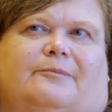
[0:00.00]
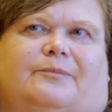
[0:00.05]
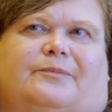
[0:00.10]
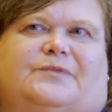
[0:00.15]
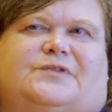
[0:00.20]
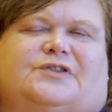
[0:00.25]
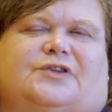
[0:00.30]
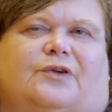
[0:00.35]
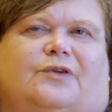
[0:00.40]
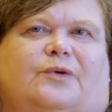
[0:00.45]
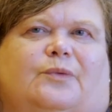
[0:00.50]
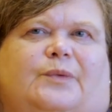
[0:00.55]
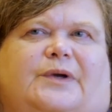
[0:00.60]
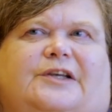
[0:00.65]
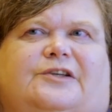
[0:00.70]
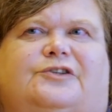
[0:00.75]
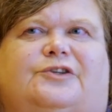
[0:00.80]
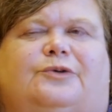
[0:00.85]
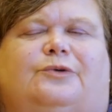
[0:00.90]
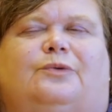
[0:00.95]
so that we
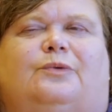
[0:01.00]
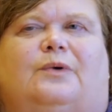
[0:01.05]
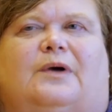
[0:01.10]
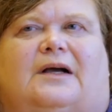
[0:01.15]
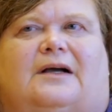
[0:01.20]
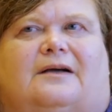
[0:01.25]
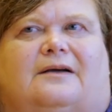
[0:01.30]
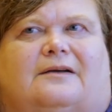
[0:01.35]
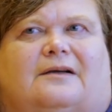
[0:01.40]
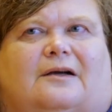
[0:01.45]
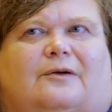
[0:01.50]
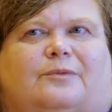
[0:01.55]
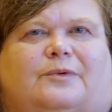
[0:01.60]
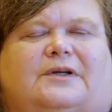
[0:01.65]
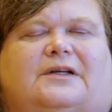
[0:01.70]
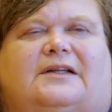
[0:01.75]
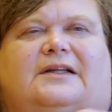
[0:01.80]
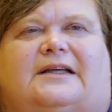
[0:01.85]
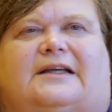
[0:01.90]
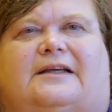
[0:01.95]
do a
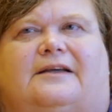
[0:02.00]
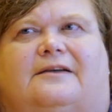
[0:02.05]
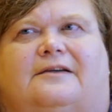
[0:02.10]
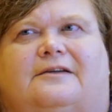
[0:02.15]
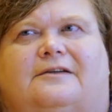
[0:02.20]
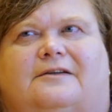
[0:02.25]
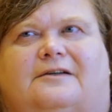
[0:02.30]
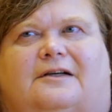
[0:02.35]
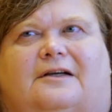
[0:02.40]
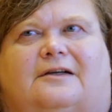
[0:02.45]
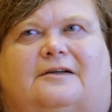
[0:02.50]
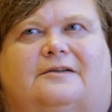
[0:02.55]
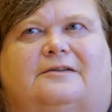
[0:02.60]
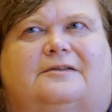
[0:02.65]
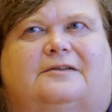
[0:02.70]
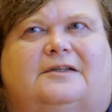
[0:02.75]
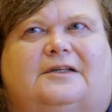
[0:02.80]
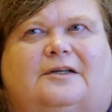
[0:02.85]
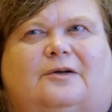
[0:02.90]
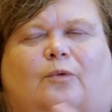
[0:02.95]
really
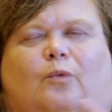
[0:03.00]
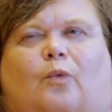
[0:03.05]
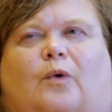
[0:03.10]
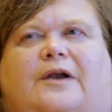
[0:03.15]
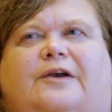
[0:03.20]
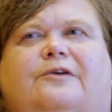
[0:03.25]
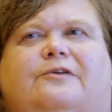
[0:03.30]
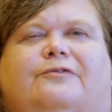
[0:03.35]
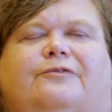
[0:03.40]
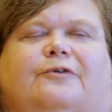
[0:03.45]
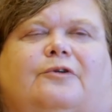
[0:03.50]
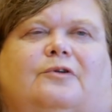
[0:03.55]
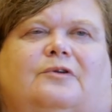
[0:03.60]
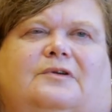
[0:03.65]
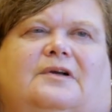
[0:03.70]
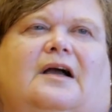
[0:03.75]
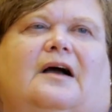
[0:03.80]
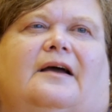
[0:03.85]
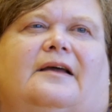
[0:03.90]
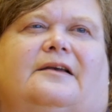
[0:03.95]
wonderful
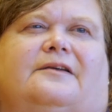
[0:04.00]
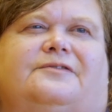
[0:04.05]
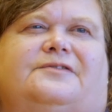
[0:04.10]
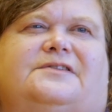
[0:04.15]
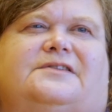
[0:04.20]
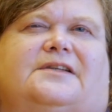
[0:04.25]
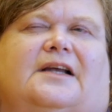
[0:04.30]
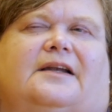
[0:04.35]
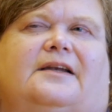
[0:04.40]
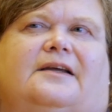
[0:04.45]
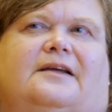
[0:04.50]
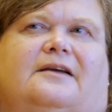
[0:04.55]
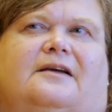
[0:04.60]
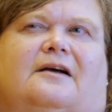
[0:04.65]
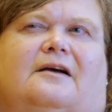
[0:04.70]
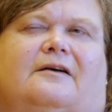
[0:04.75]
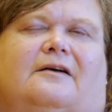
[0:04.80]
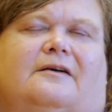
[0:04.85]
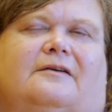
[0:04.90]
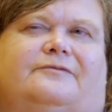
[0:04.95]
kind of study
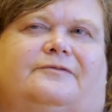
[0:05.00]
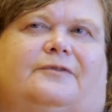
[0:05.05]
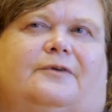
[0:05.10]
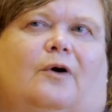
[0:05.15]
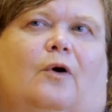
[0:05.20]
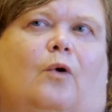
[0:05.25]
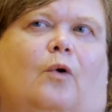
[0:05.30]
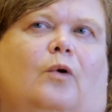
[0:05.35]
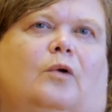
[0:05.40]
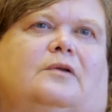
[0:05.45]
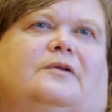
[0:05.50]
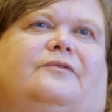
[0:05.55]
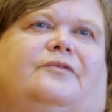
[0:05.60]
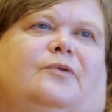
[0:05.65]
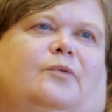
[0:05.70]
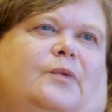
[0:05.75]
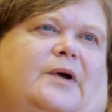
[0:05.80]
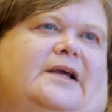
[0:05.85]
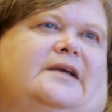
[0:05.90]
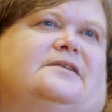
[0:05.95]
of all of
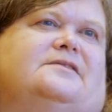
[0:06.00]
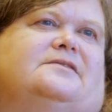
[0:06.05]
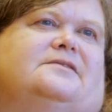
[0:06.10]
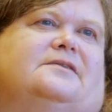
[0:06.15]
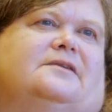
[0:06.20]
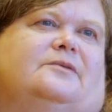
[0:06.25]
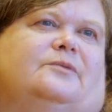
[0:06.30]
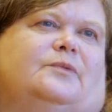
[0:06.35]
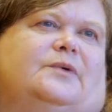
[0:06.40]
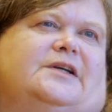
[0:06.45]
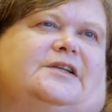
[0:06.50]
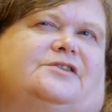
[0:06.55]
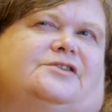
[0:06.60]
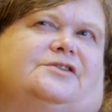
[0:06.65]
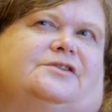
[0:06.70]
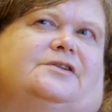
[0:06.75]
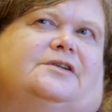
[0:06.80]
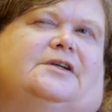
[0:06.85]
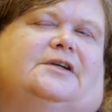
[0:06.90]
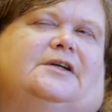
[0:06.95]
the ways in
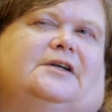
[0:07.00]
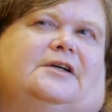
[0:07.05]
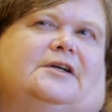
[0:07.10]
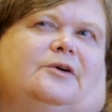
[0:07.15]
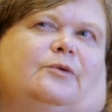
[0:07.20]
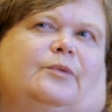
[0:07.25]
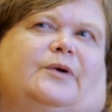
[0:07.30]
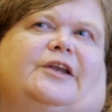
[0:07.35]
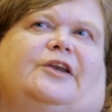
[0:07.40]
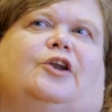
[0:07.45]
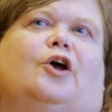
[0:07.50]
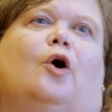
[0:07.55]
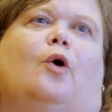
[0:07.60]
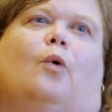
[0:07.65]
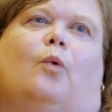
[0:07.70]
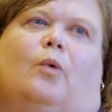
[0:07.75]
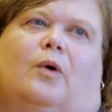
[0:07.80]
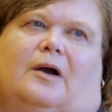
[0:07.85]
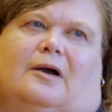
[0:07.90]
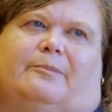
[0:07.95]
which we know
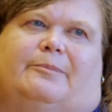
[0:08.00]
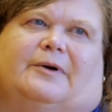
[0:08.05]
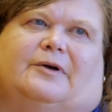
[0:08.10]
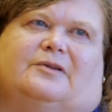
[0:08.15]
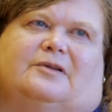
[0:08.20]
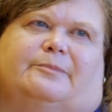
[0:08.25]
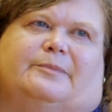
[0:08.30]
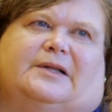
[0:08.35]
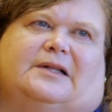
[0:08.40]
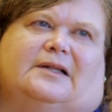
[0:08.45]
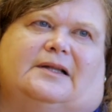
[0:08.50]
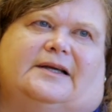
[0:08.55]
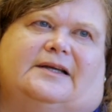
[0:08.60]
about the Middle